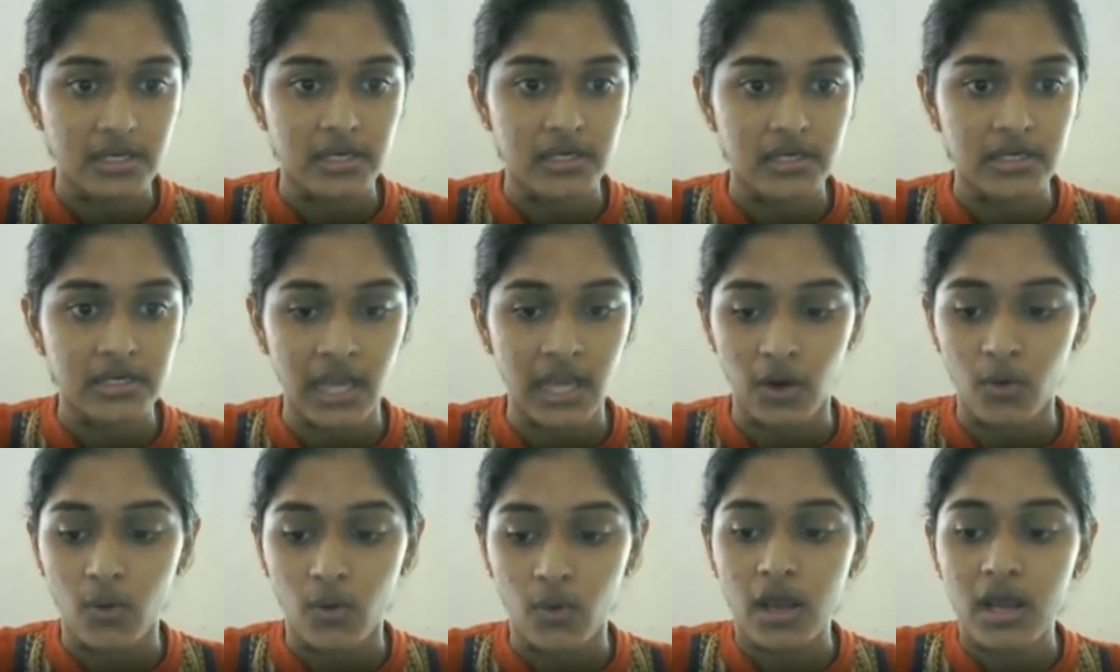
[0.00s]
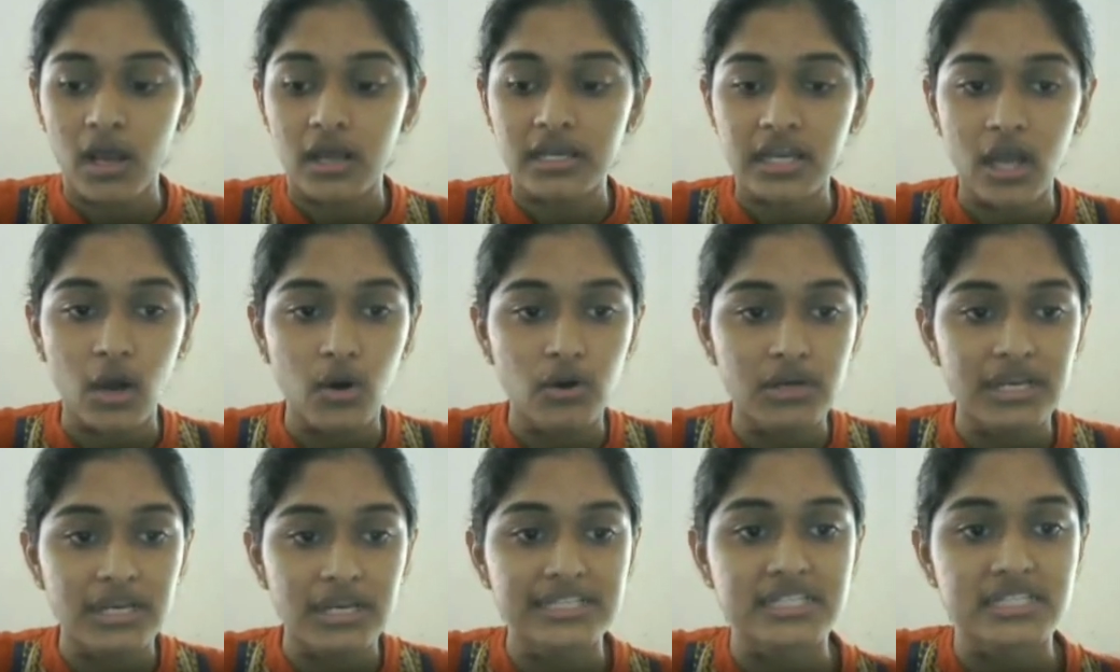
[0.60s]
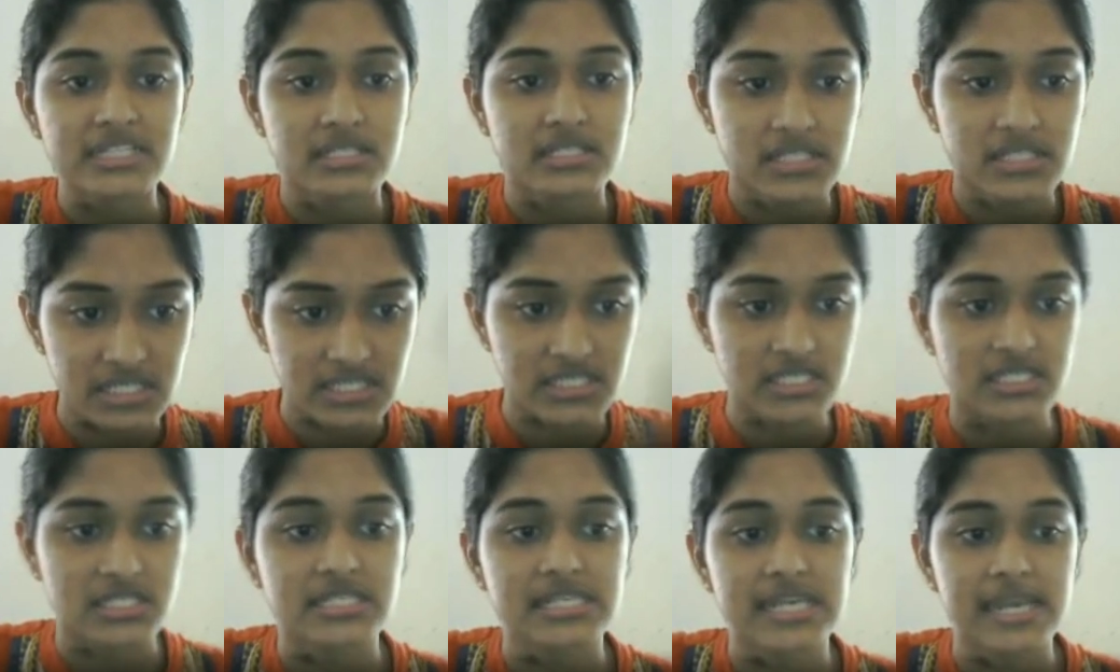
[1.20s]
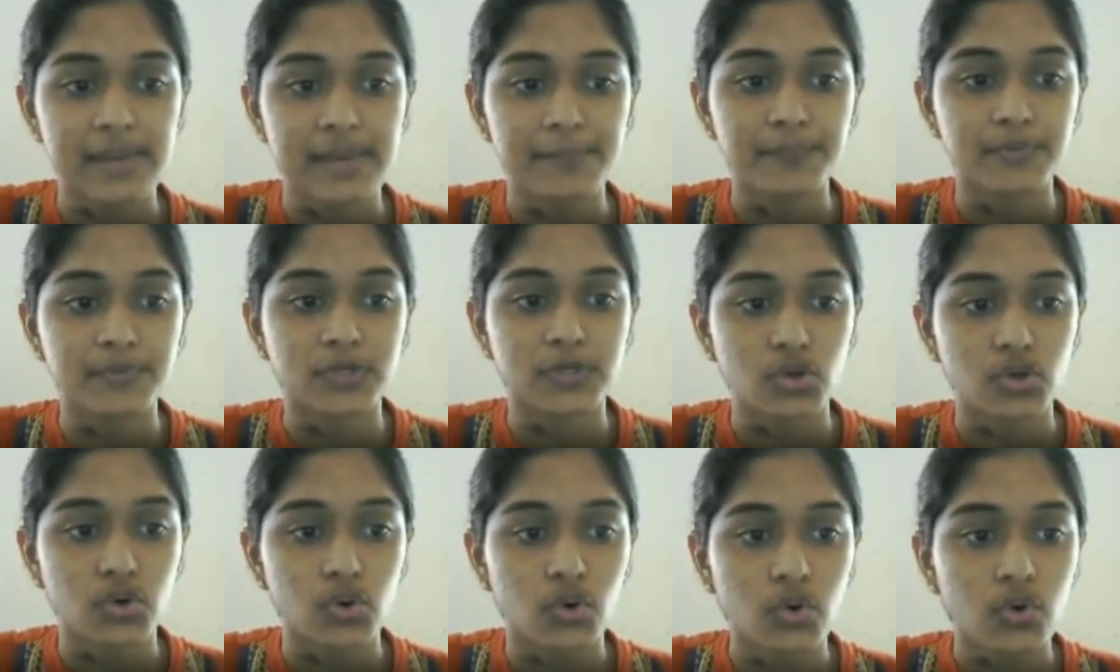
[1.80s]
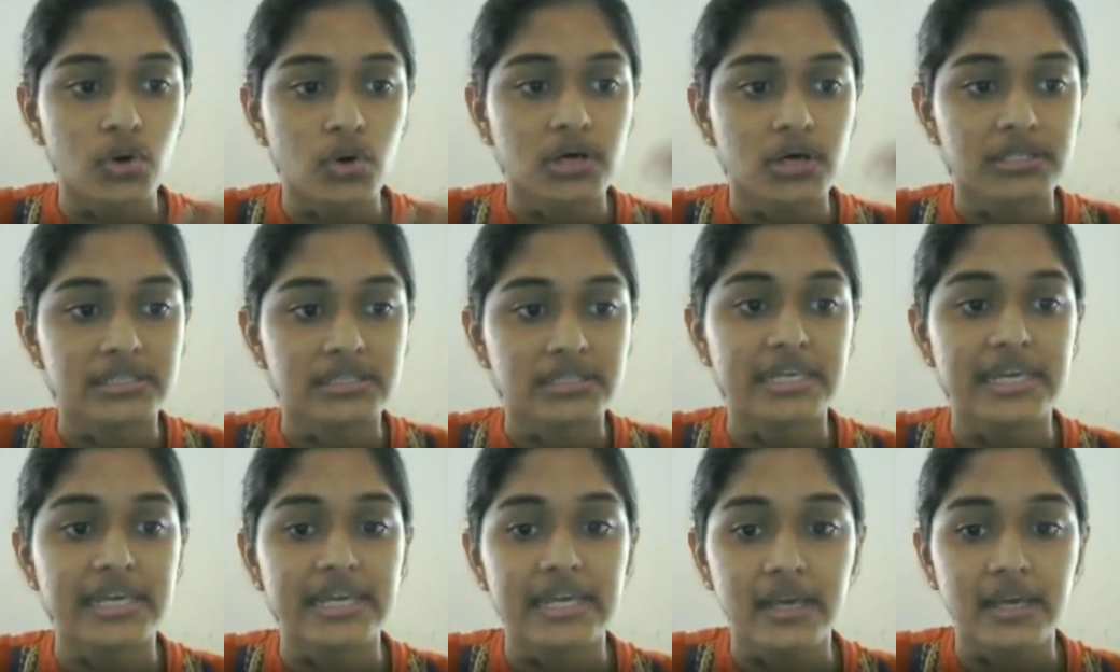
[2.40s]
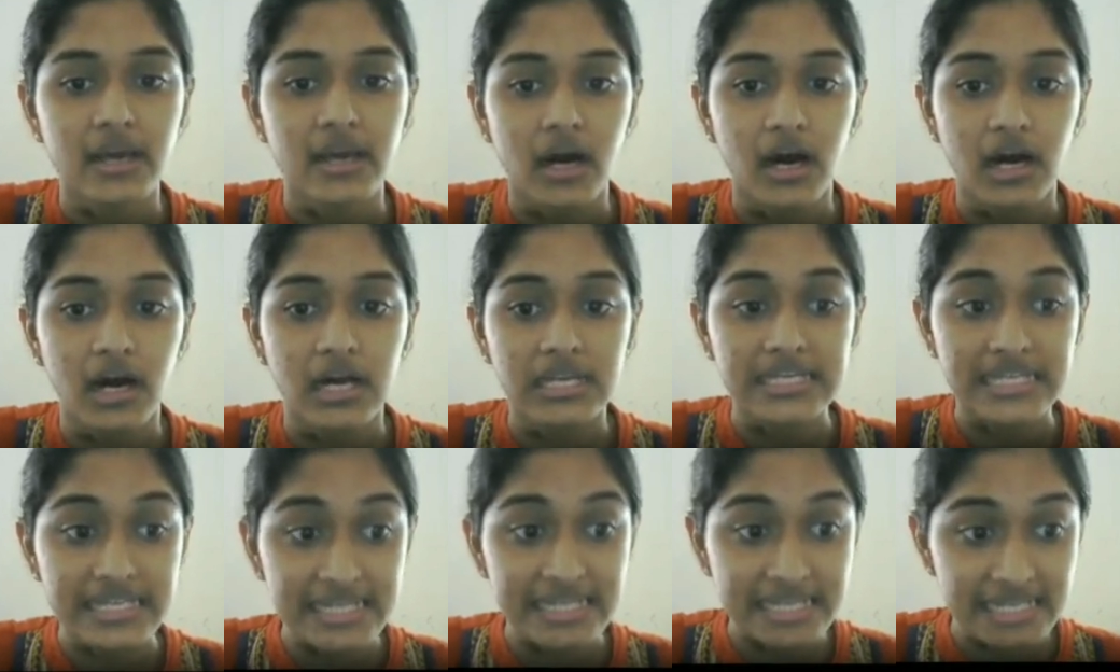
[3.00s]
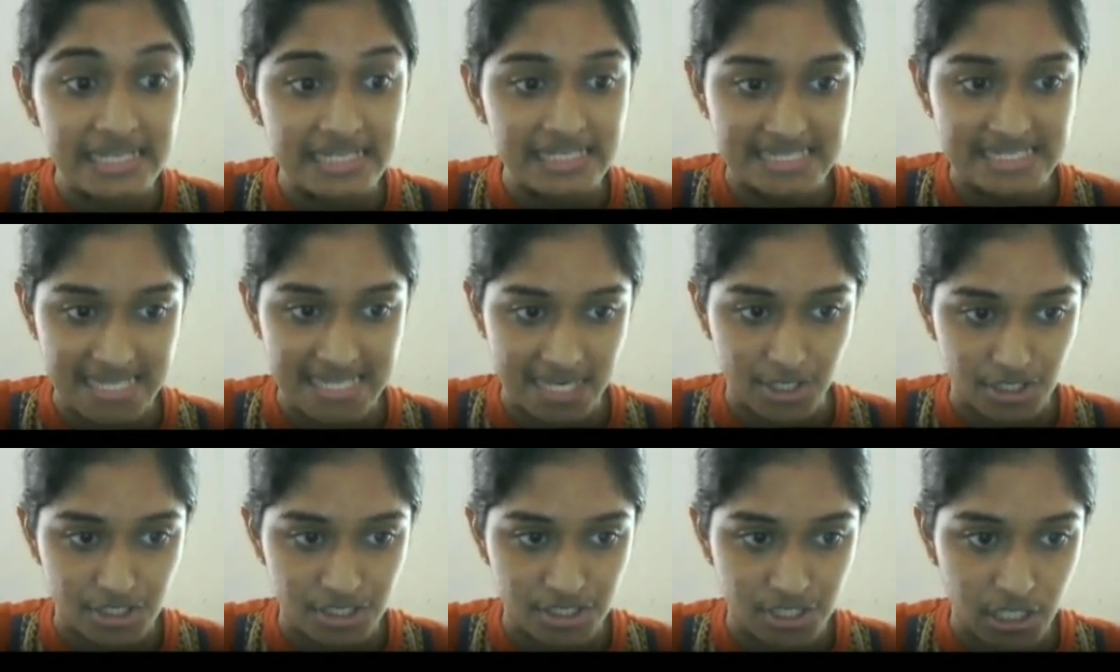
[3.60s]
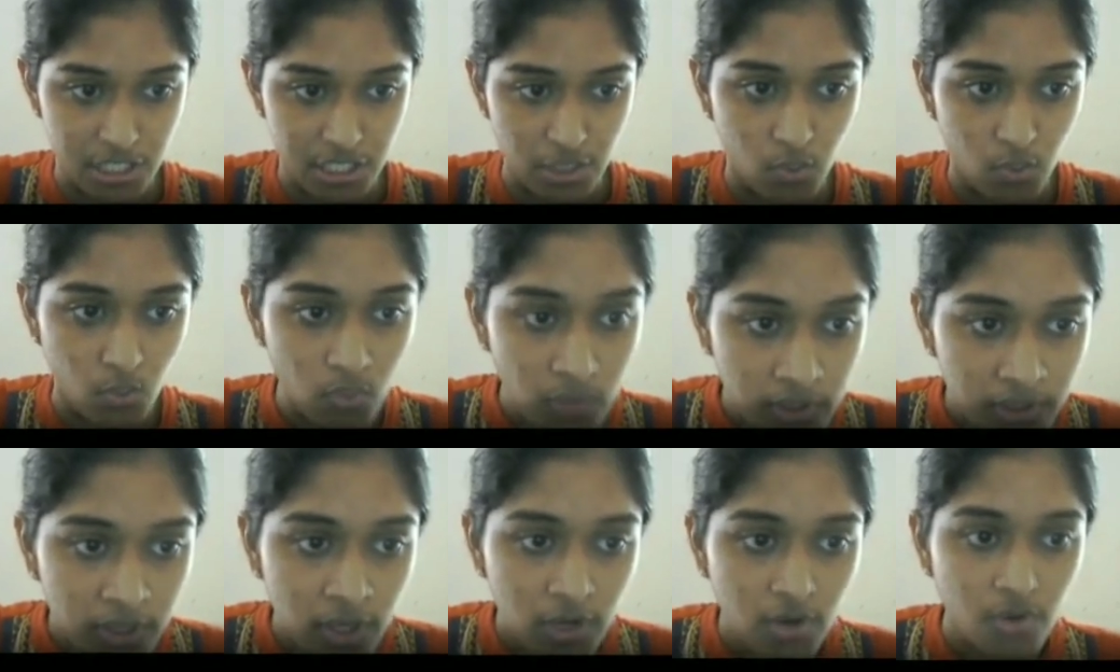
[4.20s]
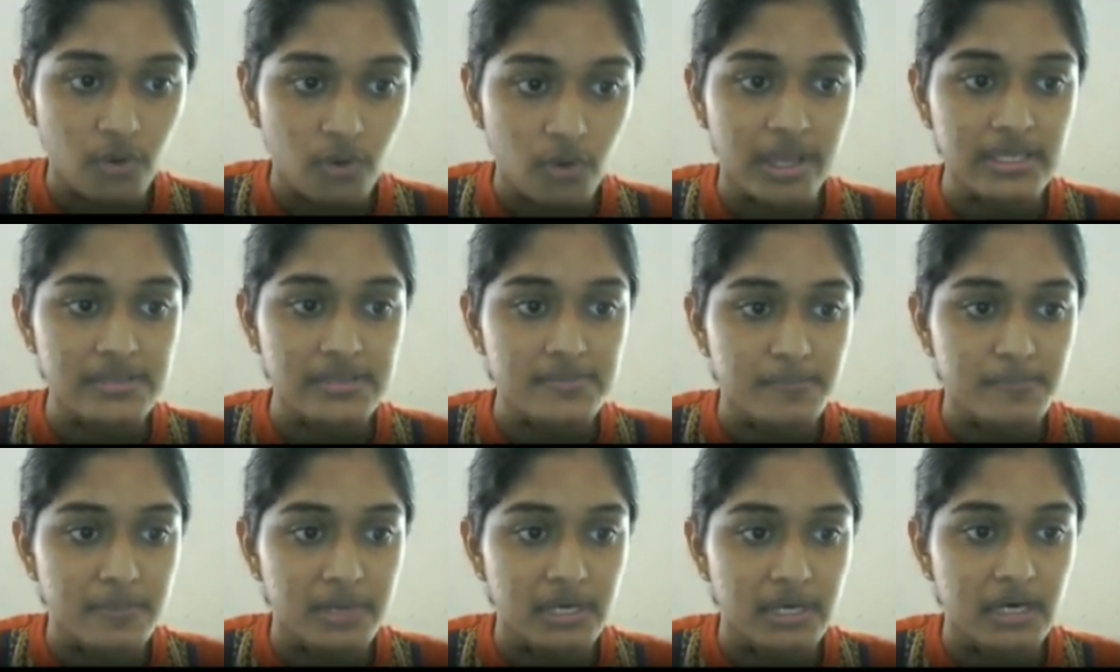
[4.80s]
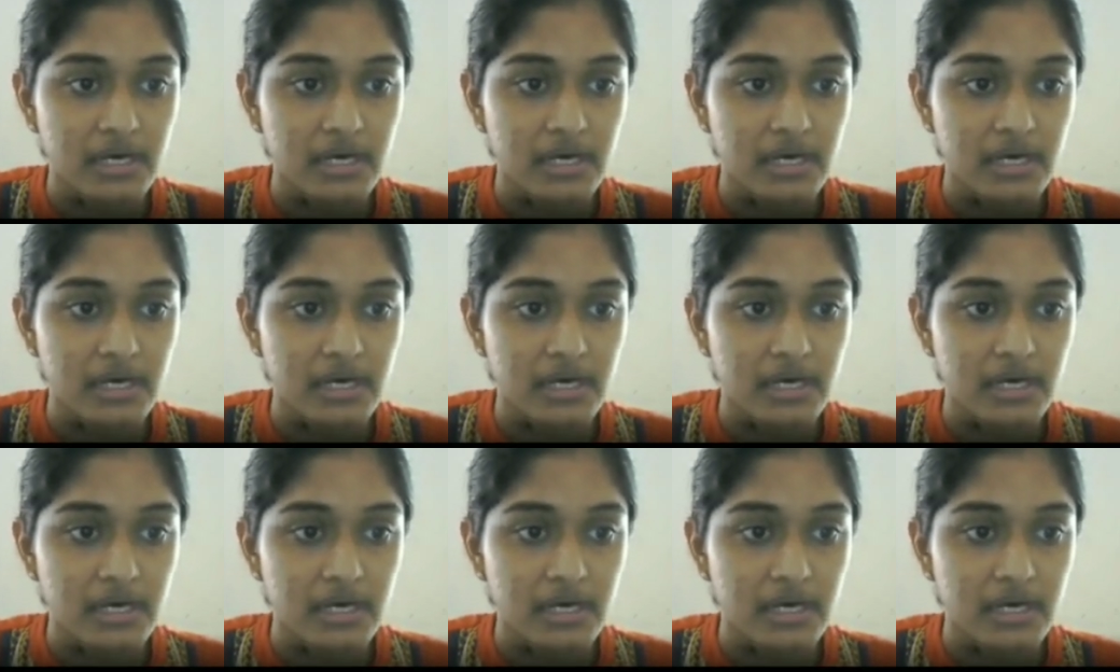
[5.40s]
Now let's just skip to the legal section alone, okay?